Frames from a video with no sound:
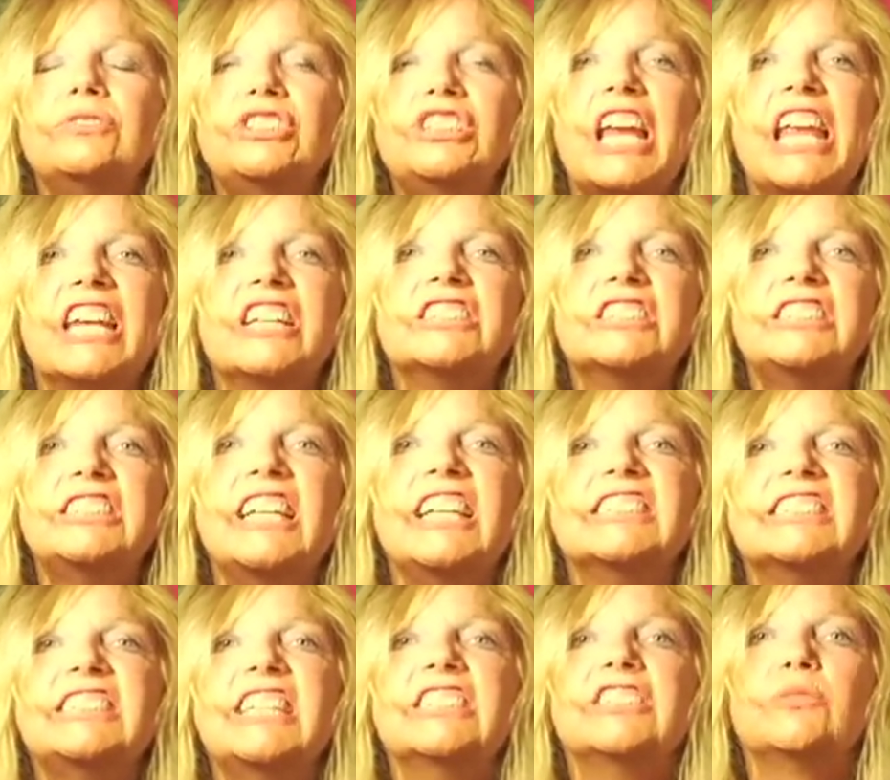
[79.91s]
Channel
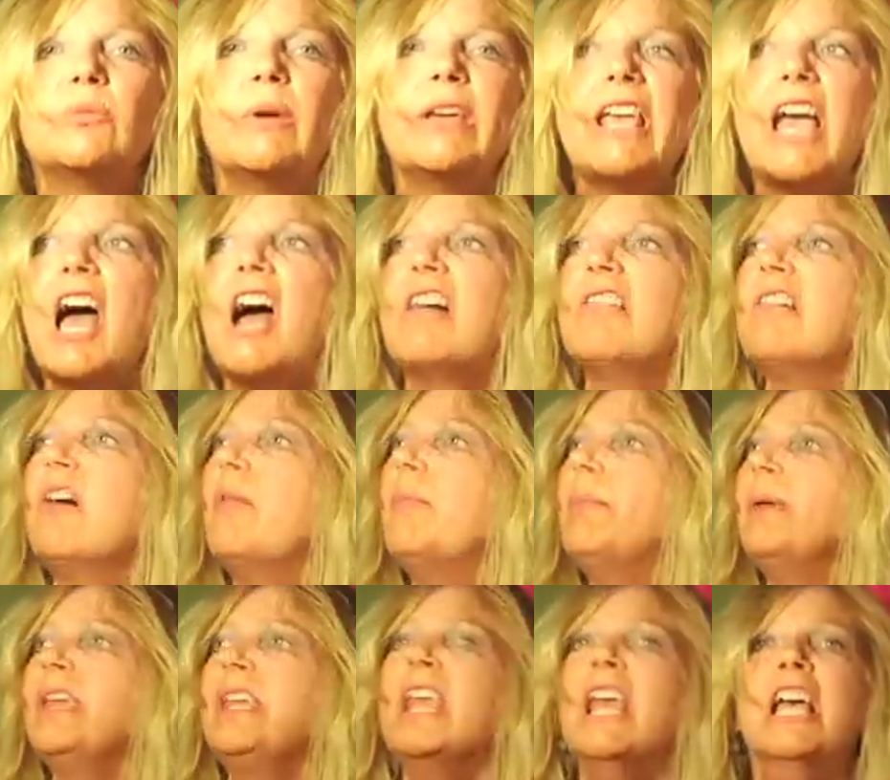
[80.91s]
6 says we all
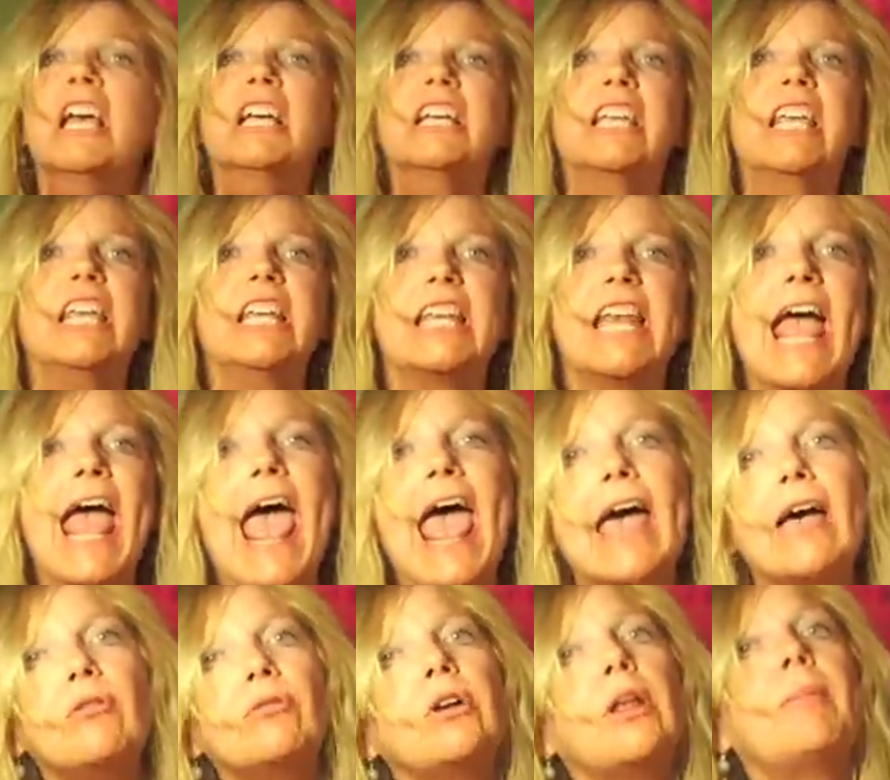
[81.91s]
going to be getting
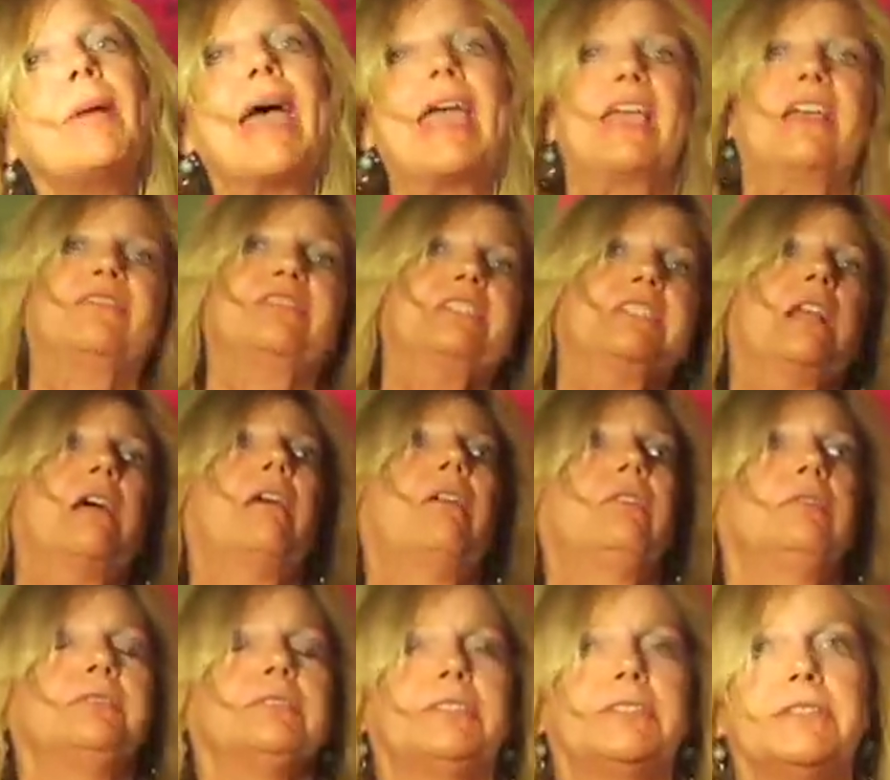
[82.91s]
high on the bath
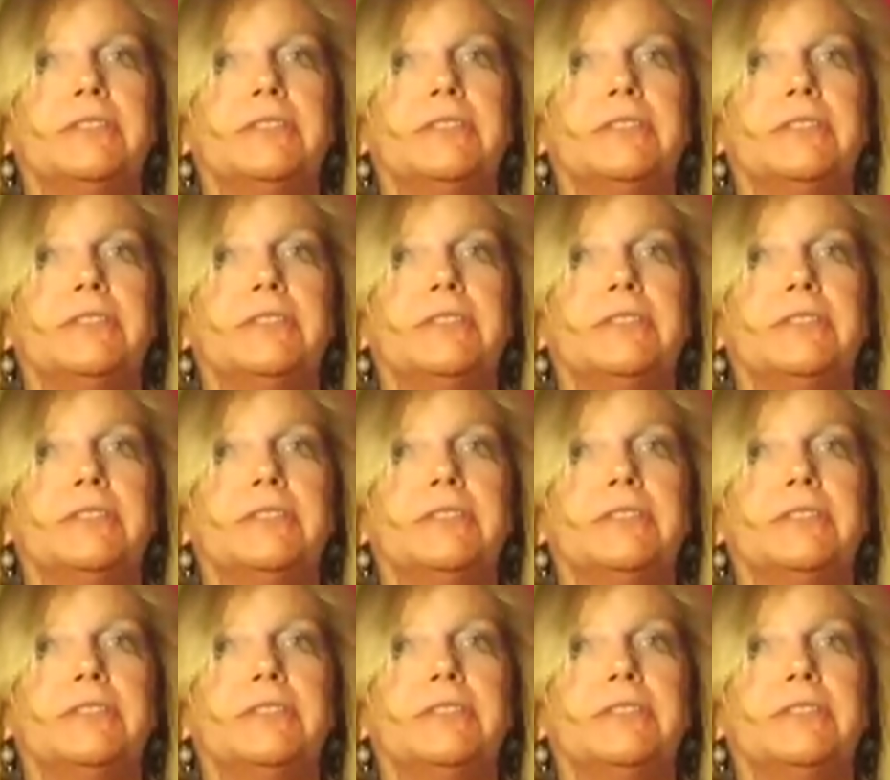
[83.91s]
salts.